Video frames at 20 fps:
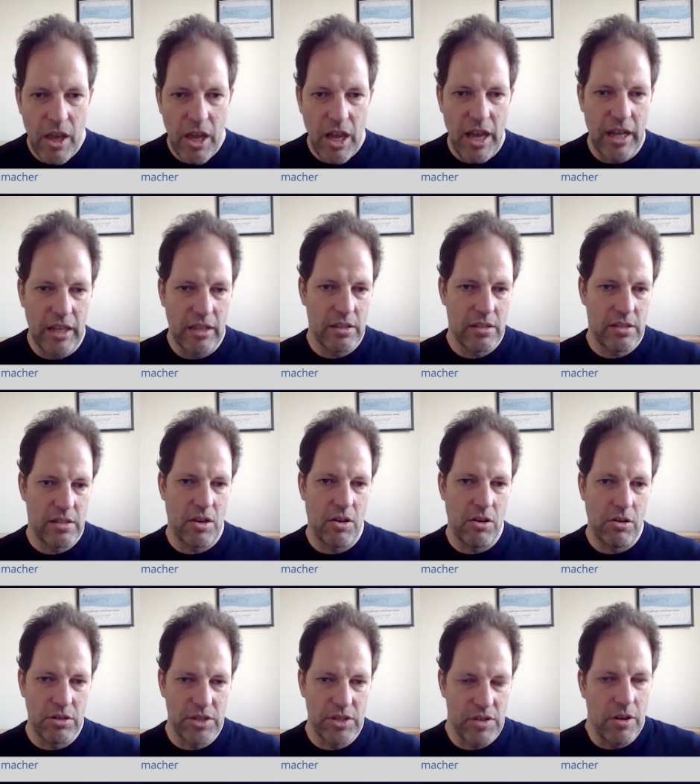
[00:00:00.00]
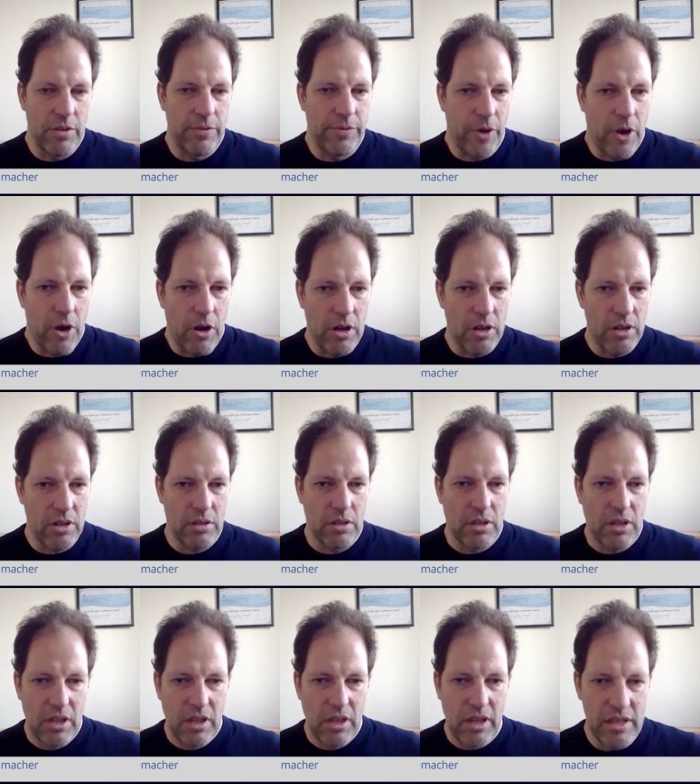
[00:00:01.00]
And so, so a fork
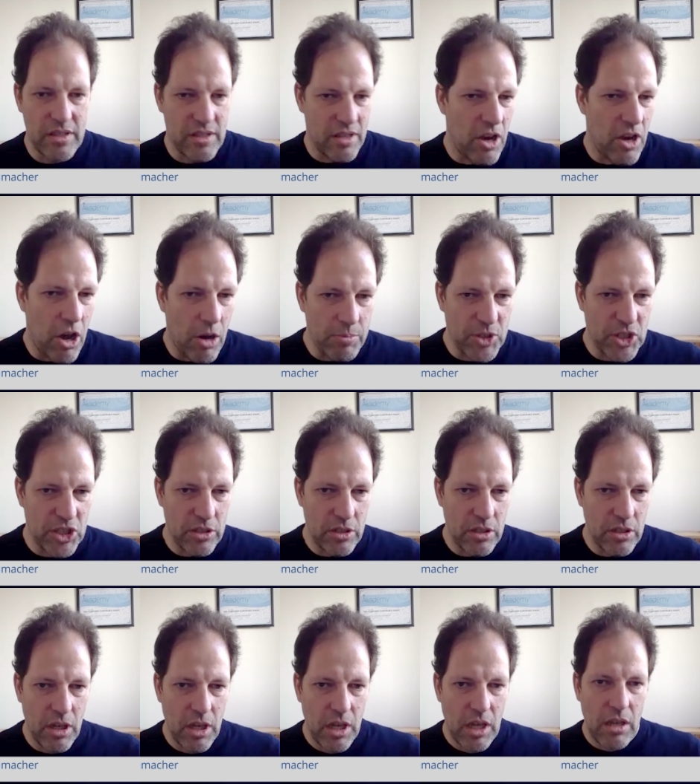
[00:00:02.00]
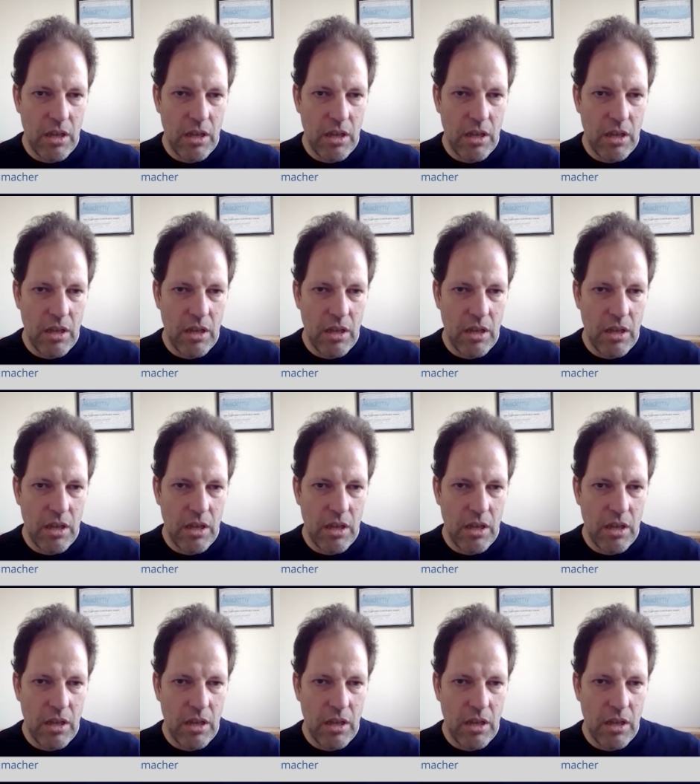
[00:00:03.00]
is an option,